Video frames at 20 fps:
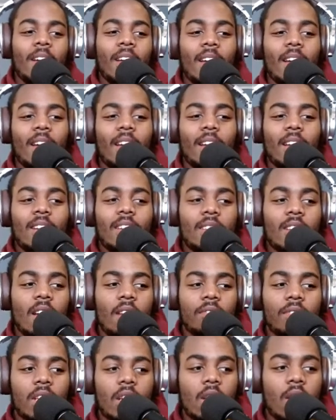and he
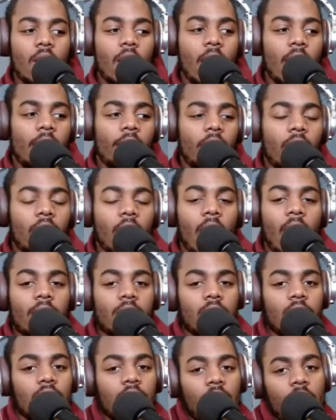definitely gonna have a lot
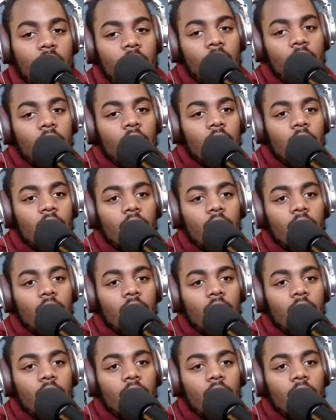to share.